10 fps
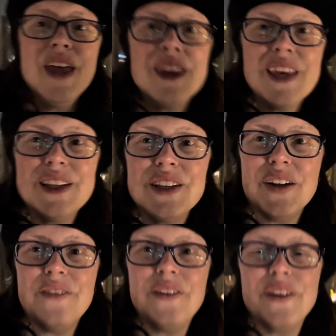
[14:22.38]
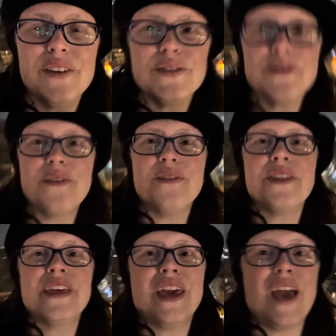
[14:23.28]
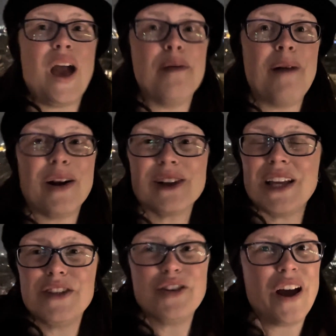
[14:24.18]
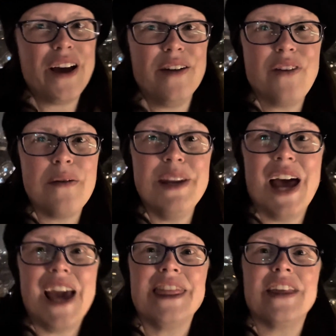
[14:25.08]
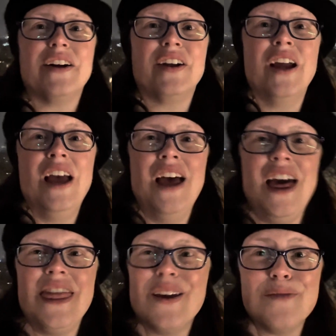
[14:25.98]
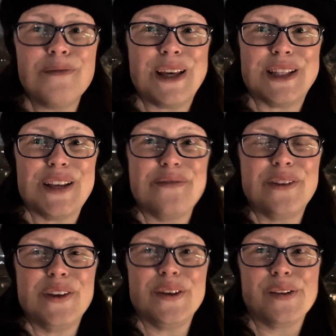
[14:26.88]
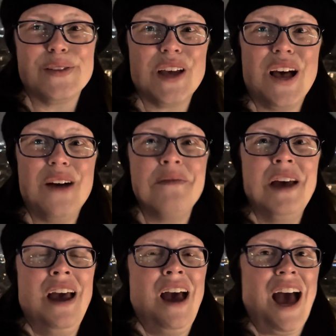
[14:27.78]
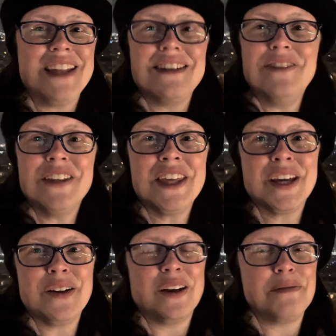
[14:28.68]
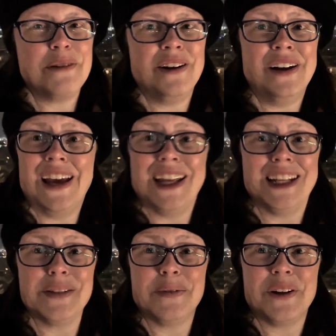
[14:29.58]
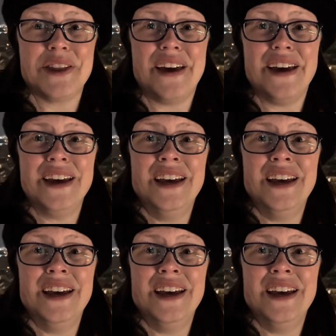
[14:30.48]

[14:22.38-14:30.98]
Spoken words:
These are views from the Arc de Triomphe at night. They're amazing views. I definitely think going up here at night, that's worth it.